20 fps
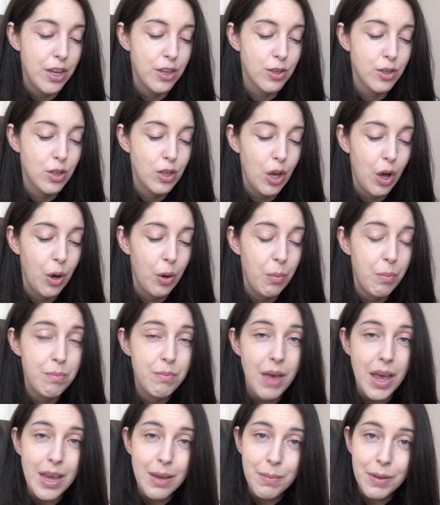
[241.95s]
So
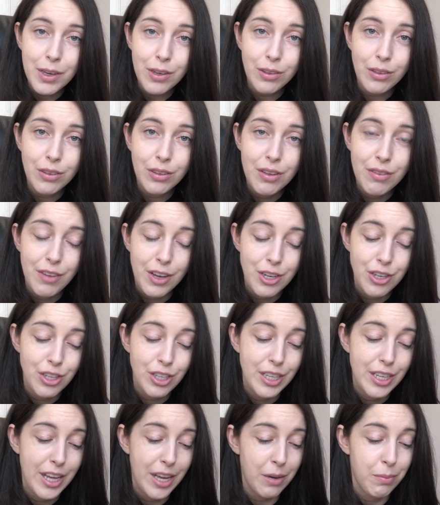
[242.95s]
maybe it'll
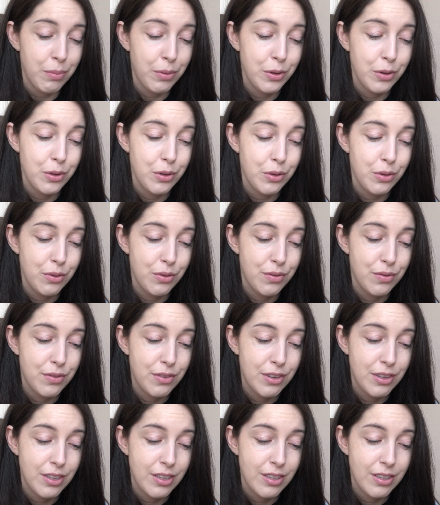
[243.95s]
eventually get
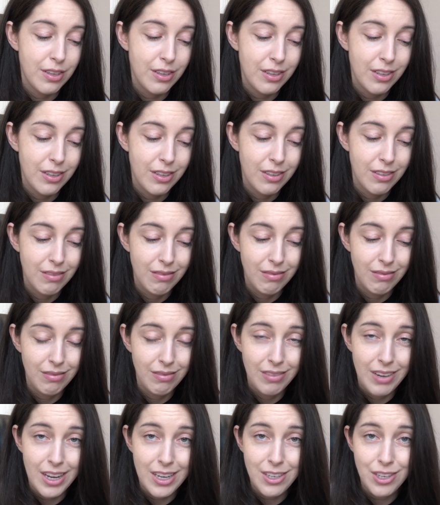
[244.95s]
approved
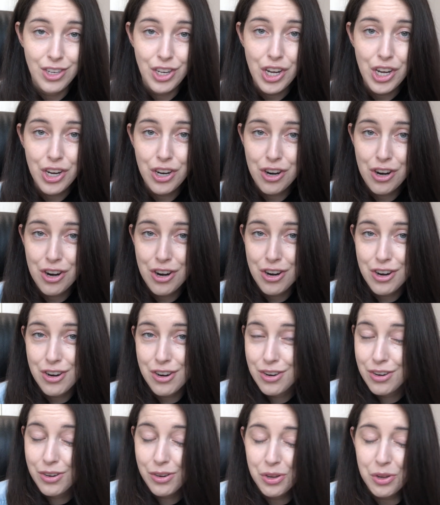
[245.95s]
next
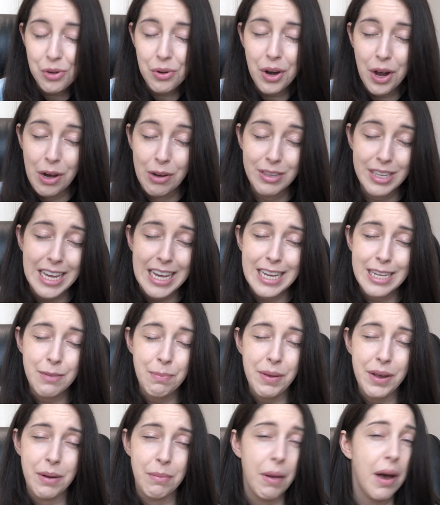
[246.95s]
year. Who knows? It's
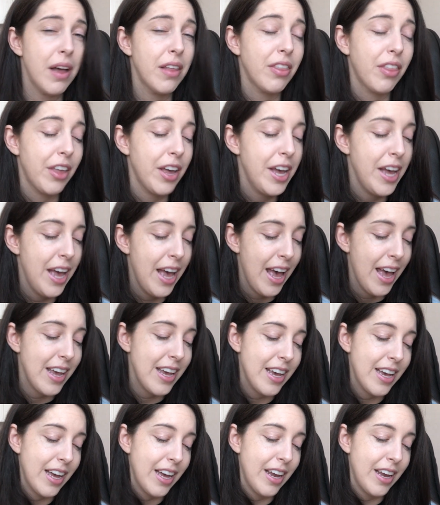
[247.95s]
been a month
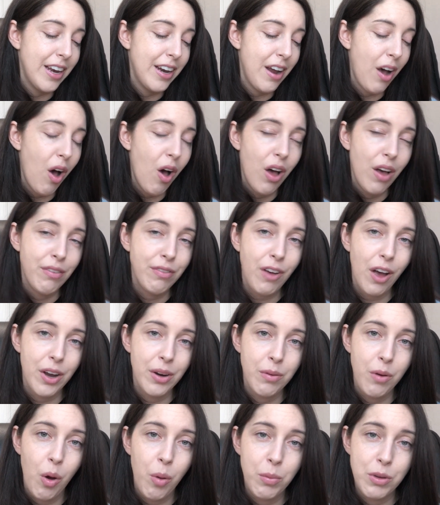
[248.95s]
and I've
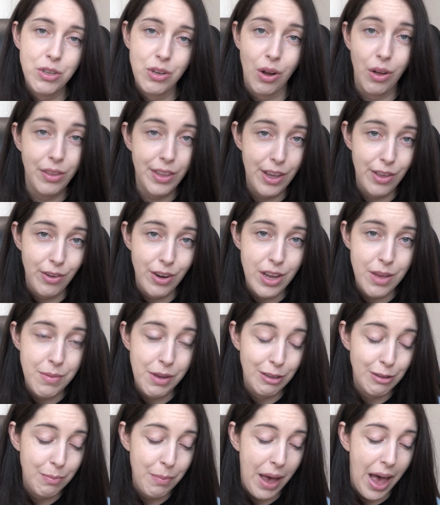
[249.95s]
gotten almost all the other
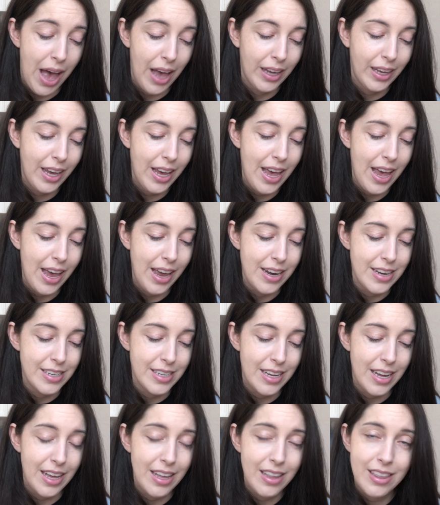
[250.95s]
emails back
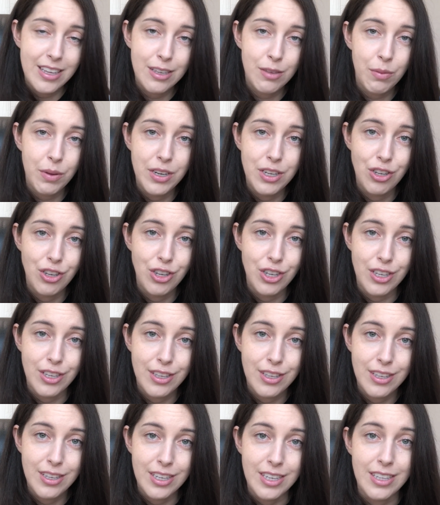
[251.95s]
and uh, this one is
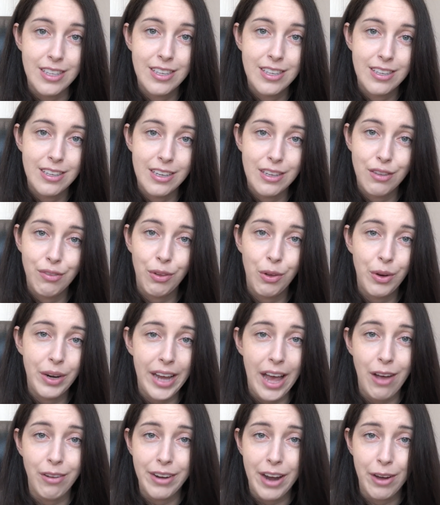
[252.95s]
just, it's, it's
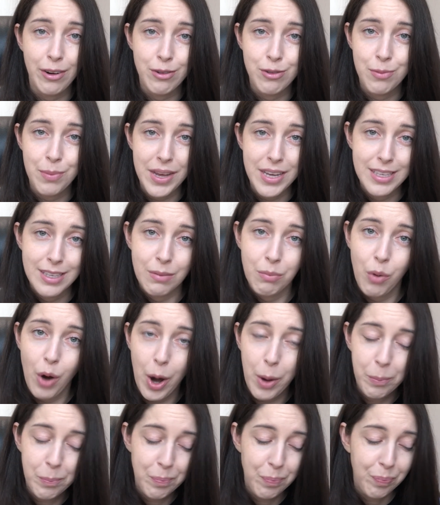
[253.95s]
floating out in outer space
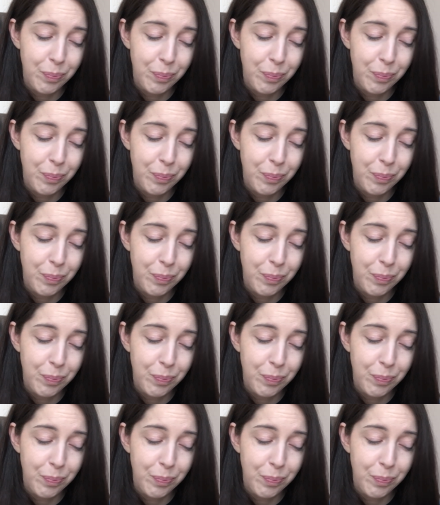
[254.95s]
somewhere.